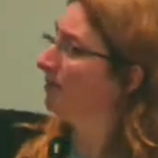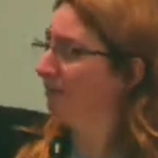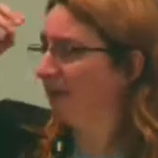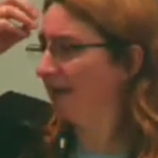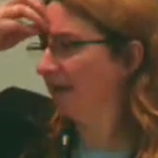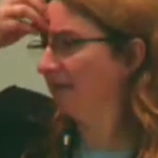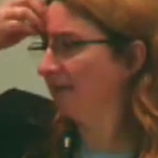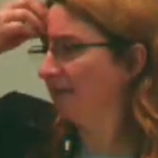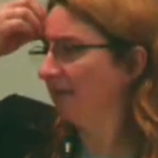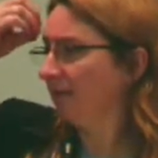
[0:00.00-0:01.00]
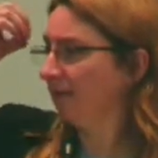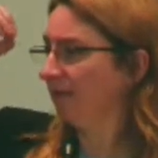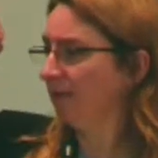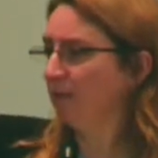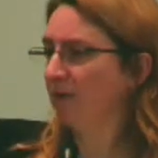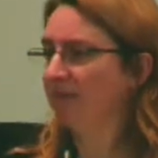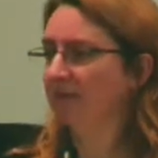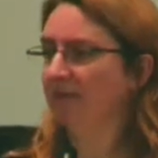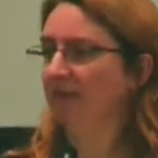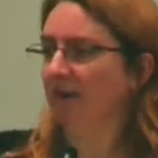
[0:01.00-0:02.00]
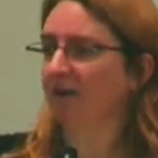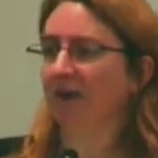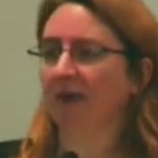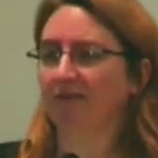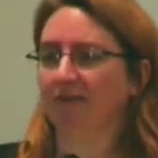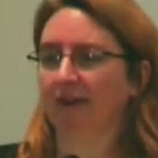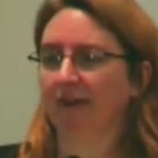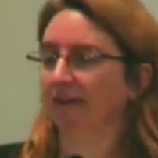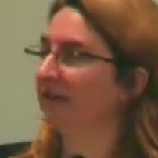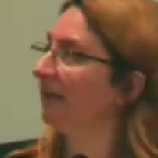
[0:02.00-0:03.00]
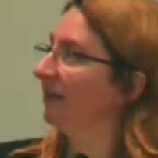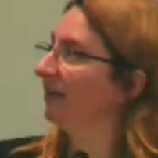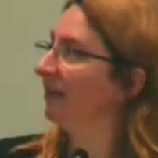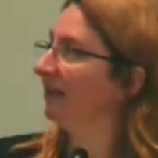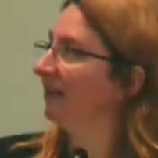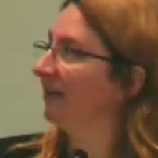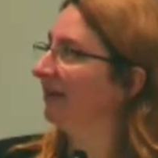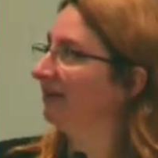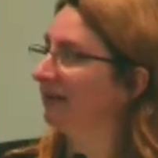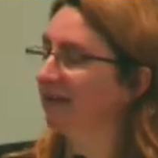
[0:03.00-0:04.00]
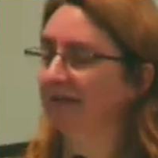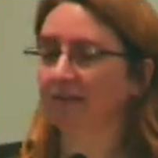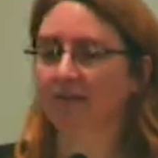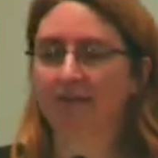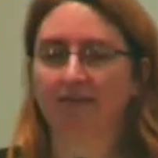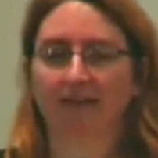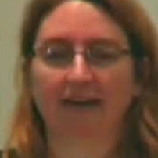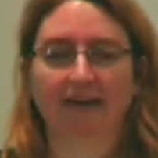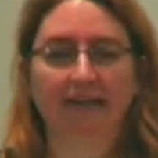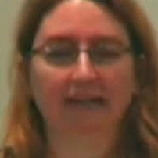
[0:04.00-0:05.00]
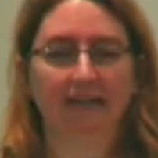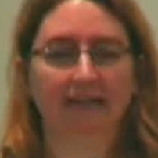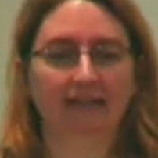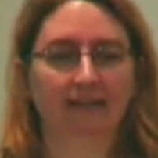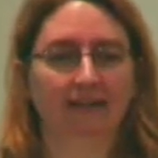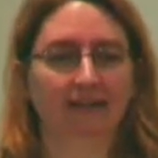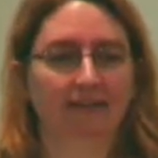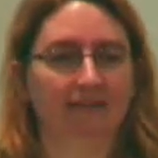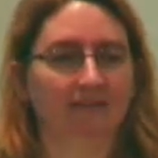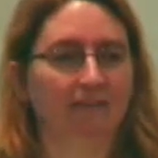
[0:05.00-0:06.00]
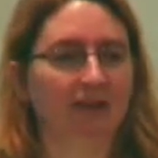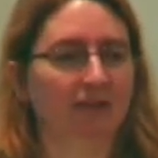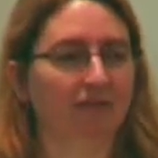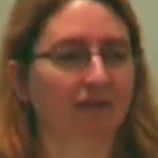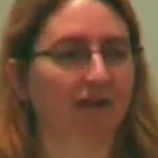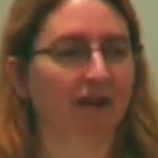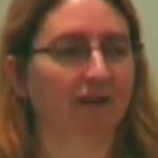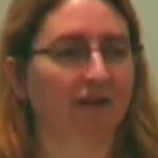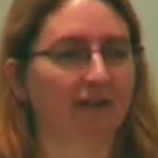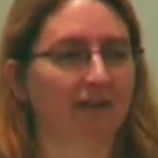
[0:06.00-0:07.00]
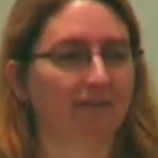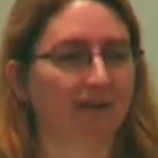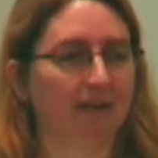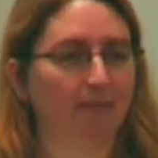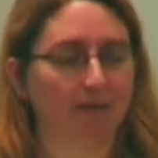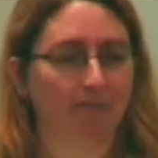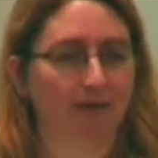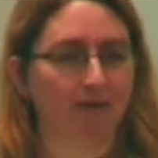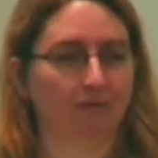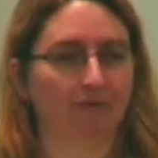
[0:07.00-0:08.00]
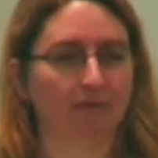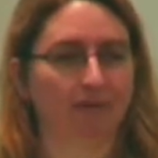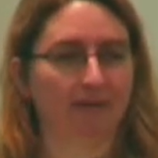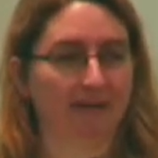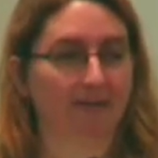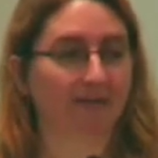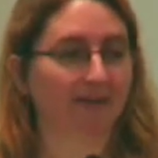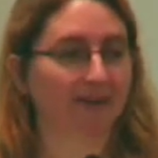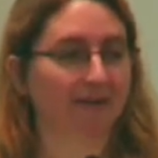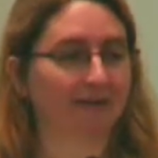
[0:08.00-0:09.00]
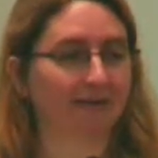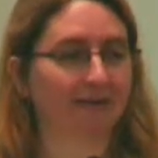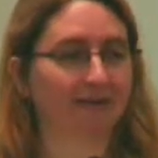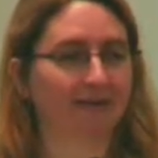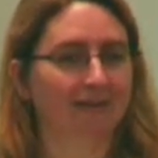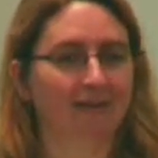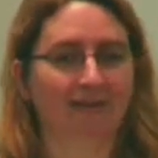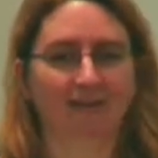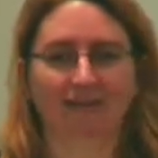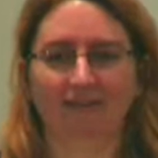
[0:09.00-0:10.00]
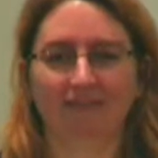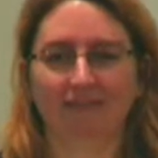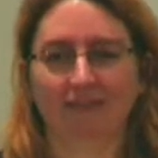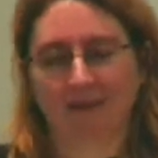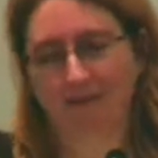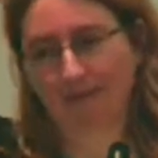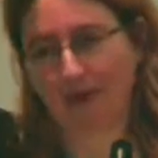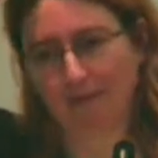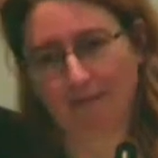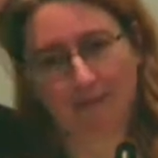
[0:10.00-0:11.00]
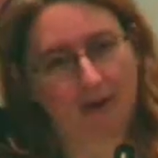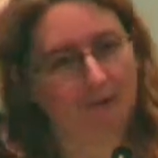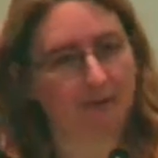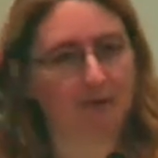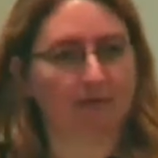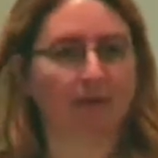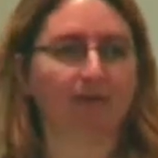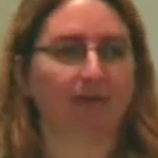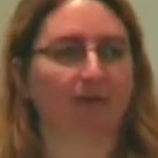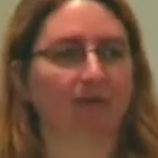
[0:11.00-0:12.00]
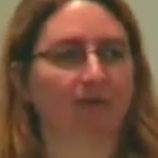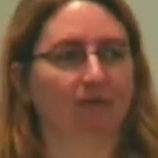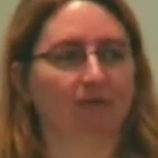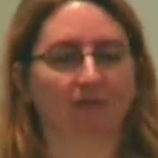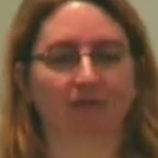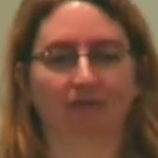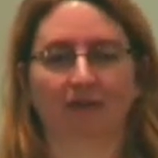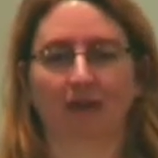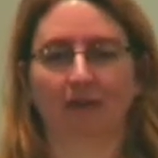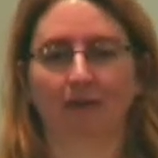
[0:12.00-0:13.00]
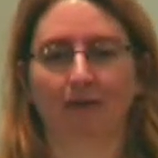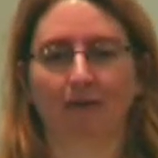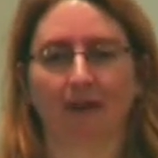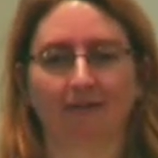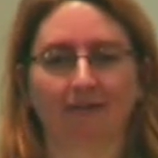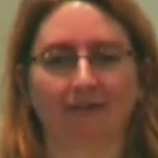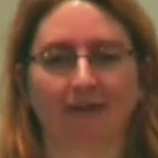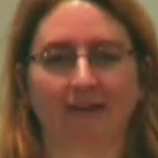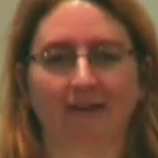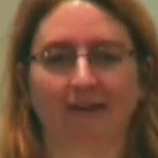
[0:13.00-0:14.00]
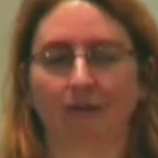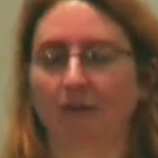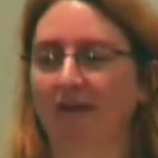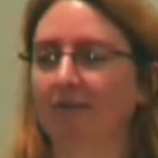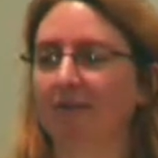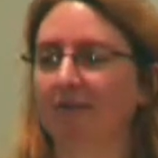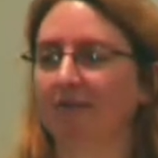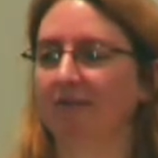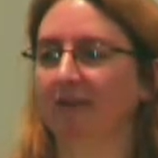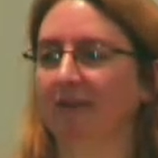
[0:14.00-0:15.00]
Because it's one thing to archive your data. It's another thing to find it. It's something else entirely to be able to reuse somebody else's data. Because Bob Grossman from University of Chicago has a saying that every piece of data